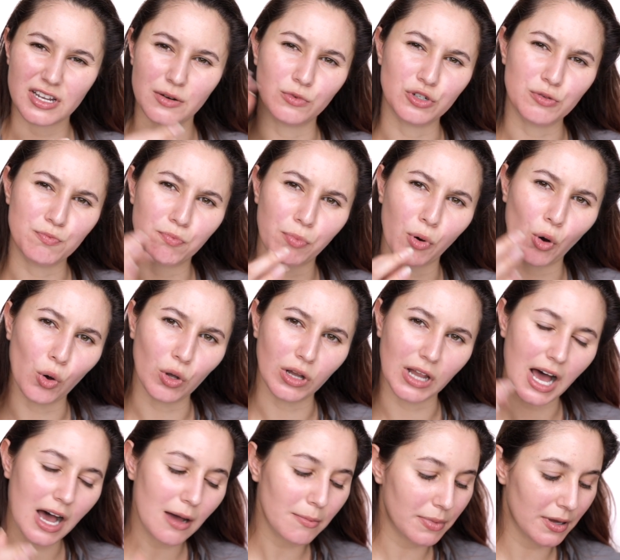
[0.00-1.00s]
and would ball
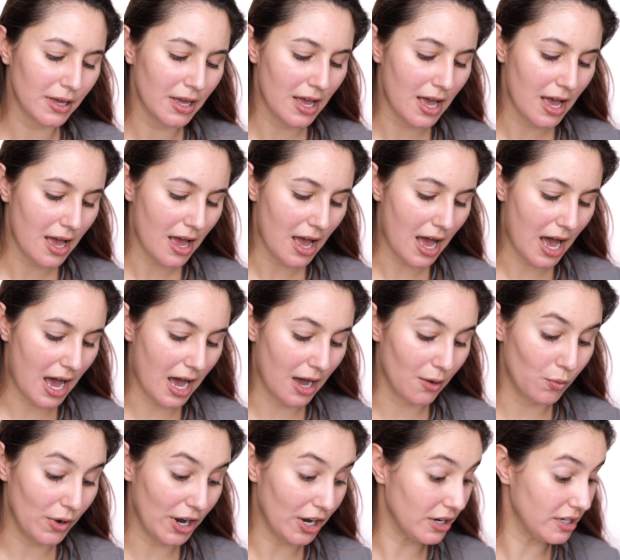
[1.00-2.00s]
up.
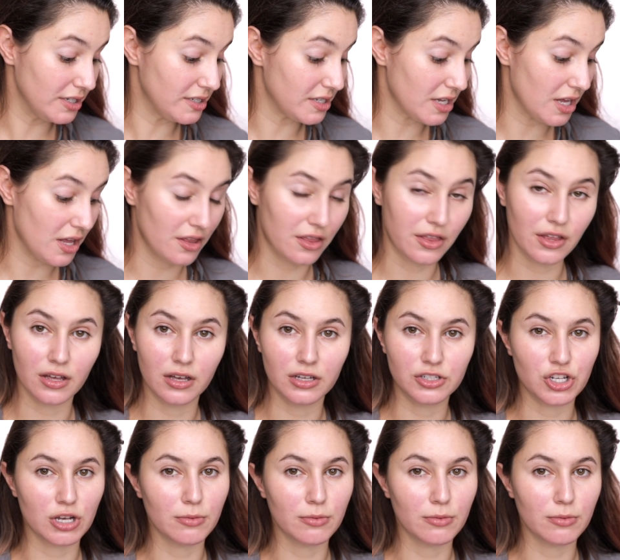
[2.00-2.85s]
Whereas the